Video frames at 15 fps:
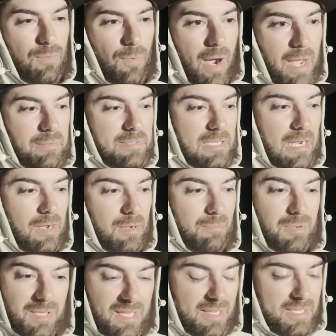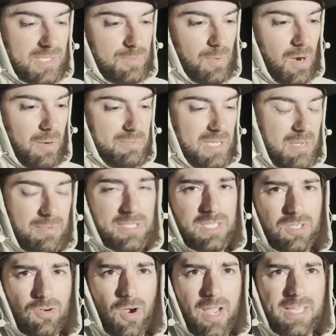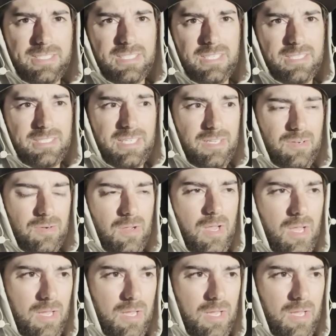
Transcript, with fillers: wiped out, completely swamped. It was the craziest deal.